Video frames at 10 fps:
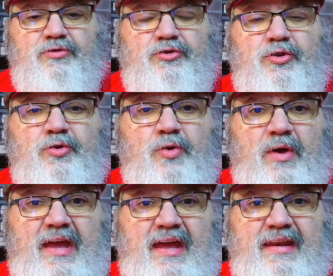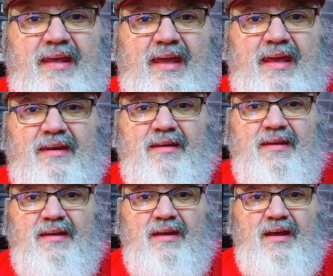do go ahead and
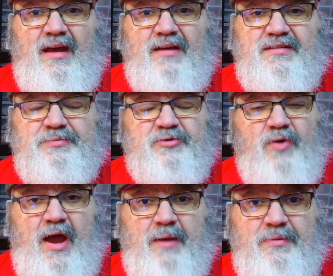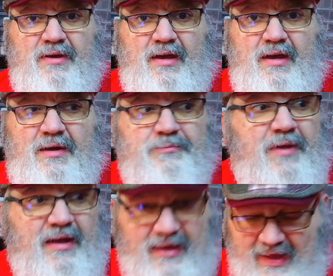subscribe,
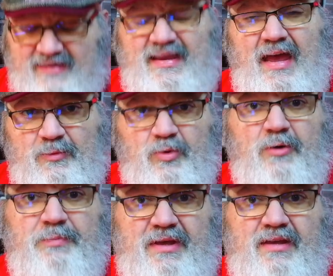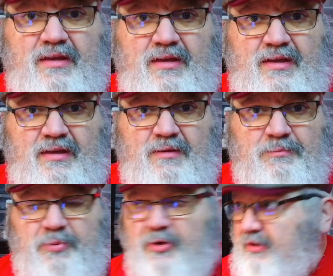as I will be
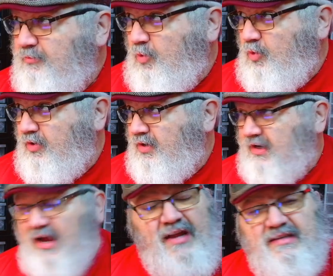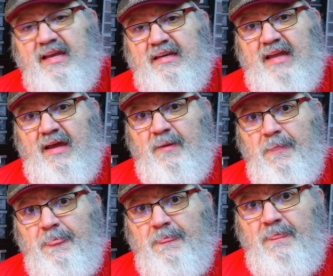putting more content out
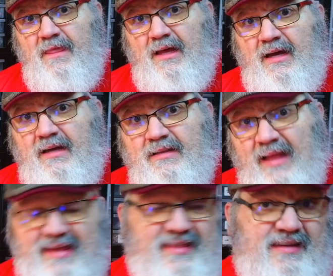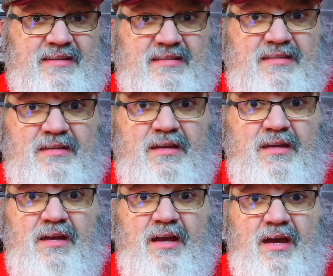like this.
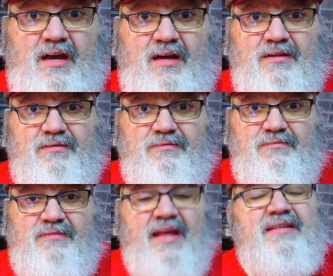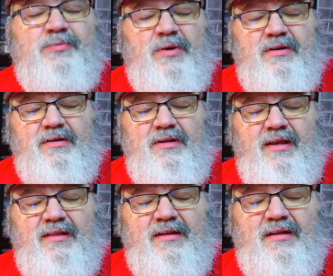Next one
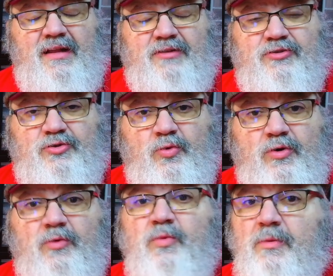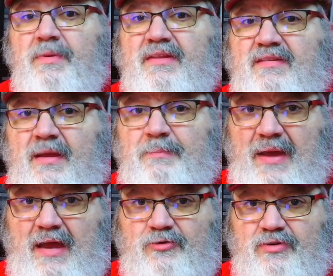in the Collector's Corner will be the St.
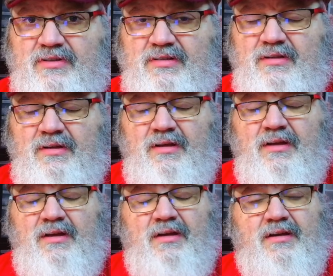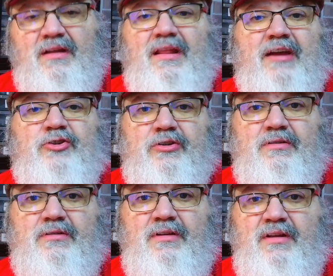Patrick's collection,
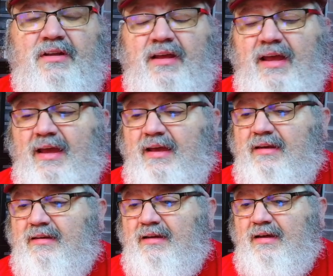and